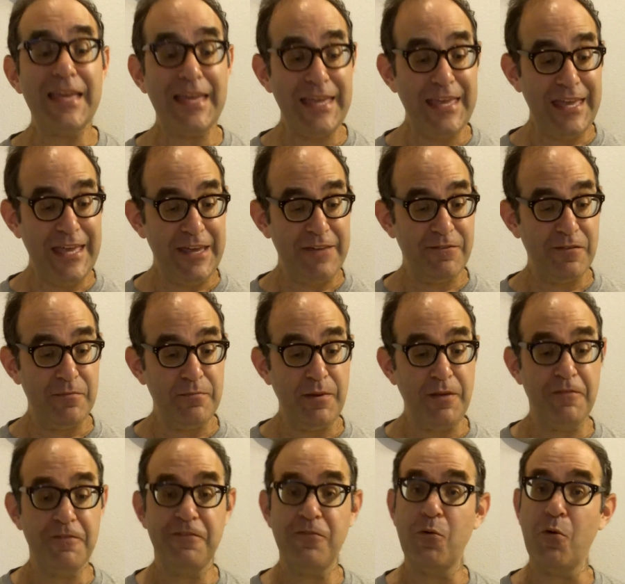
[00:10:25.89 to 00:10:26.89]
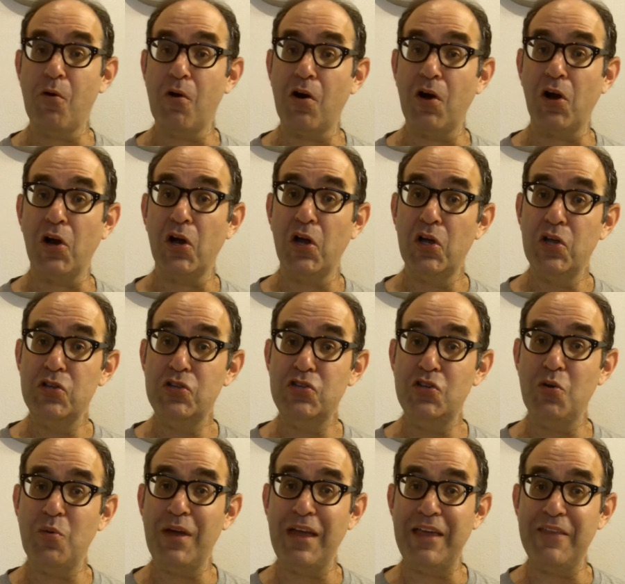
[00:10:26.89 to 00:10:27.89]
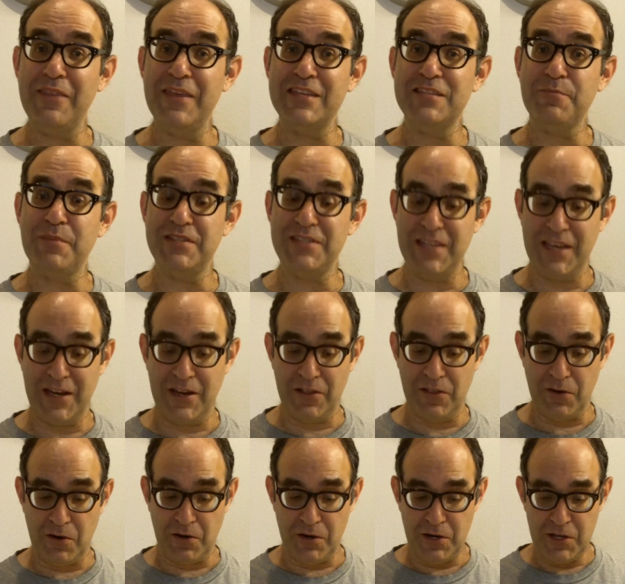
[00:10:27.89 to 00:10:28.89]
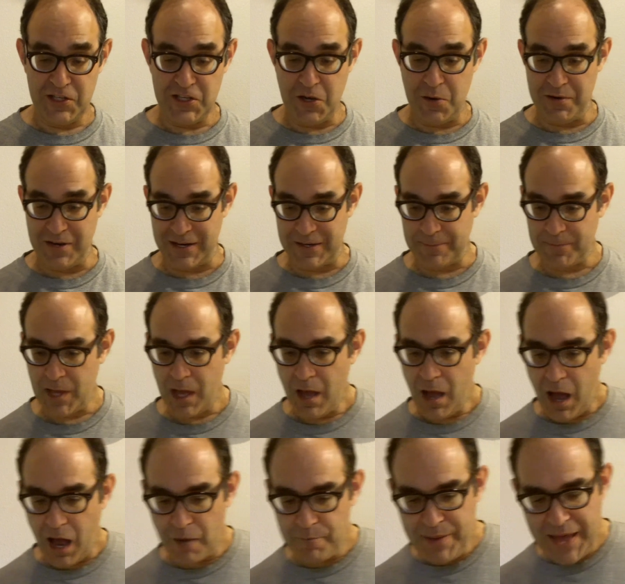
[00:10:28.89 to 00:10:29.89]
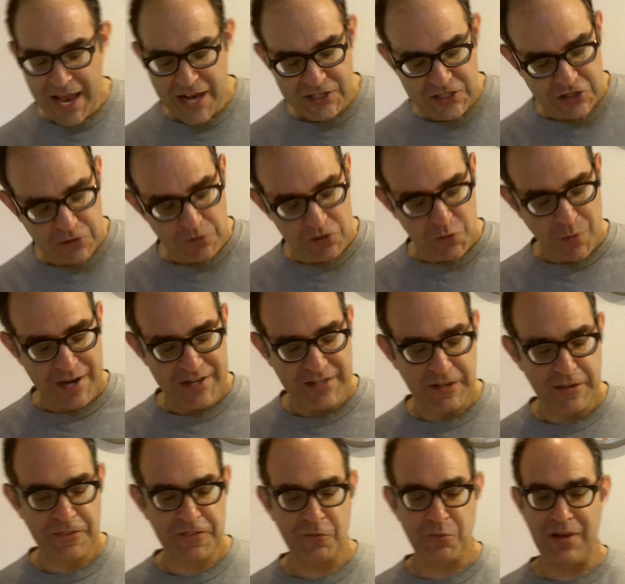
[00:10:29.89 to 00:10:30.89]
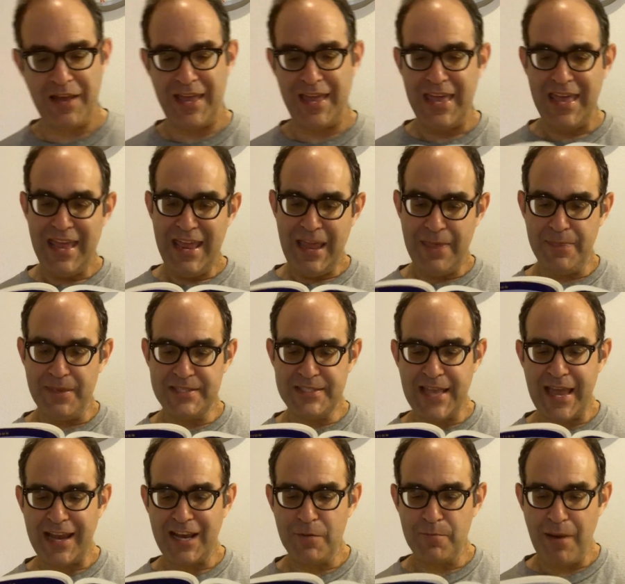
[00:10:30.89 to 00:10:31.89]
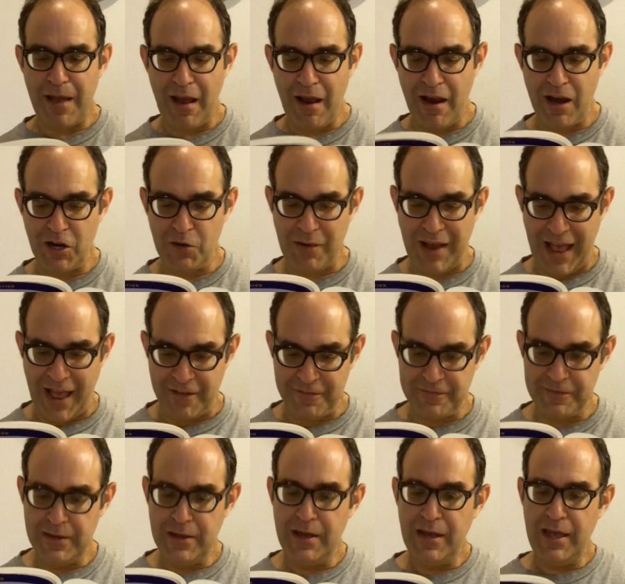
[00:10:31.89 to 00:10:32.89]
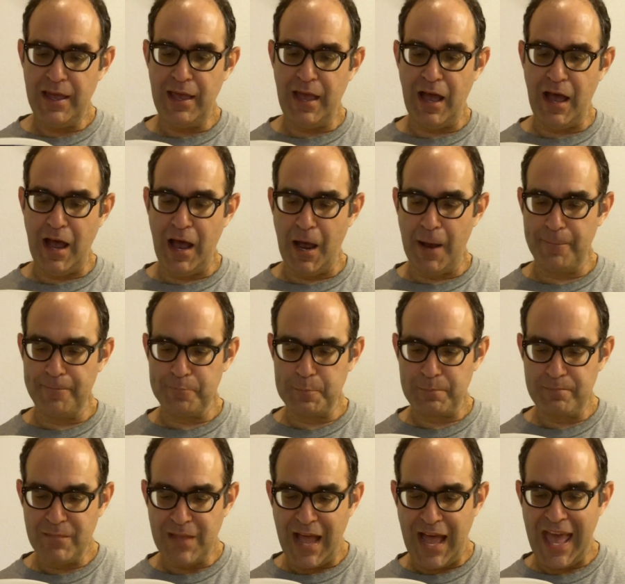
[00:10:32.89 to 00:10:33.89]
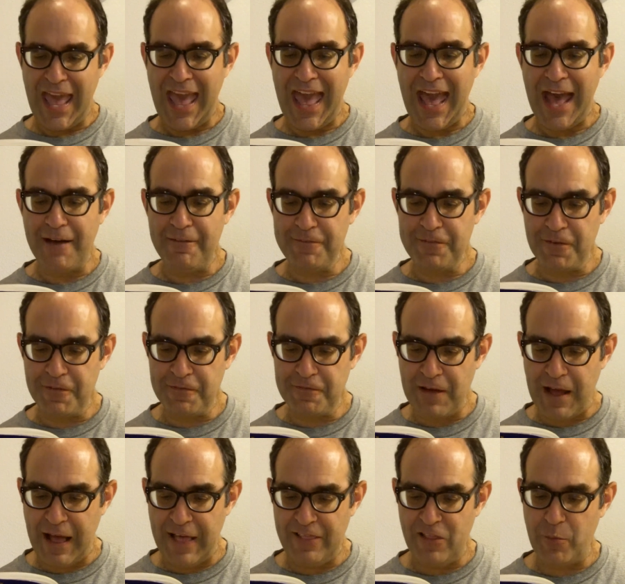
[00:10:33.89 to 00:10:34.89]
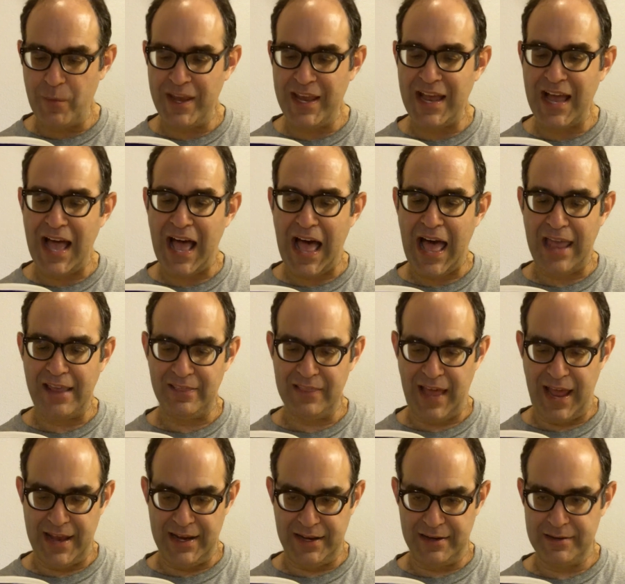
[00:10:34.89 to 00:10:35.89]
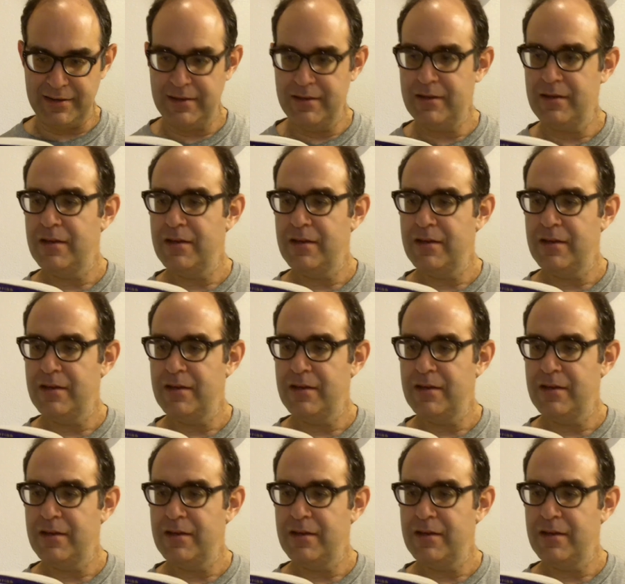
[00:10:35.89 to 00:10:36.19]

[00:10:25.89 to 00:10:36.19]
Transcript: even before doing this particular unit? On page 223, in the second paragraph, I have the following highlighted.